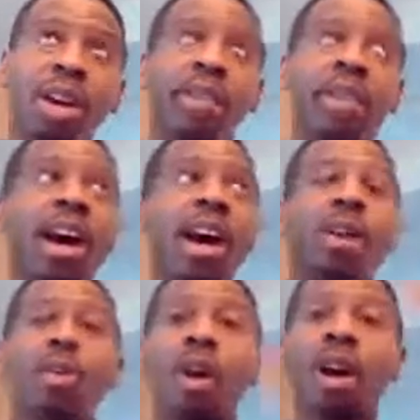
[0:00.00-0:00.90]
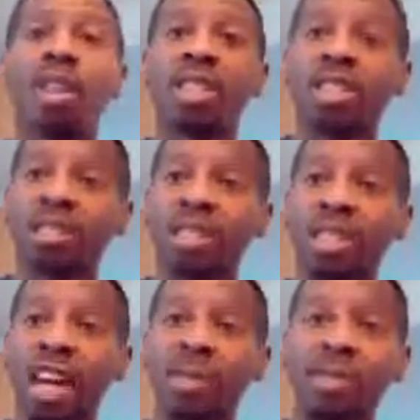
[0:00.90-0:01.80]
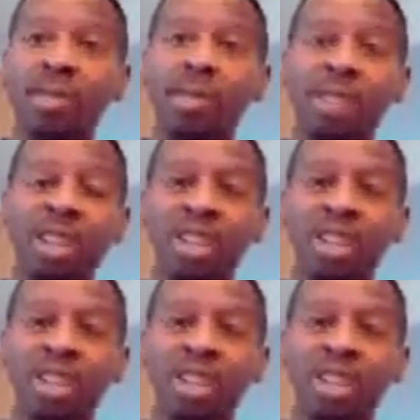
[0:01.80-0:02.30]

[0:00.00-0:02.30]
You have a lot of water sitting on top of you,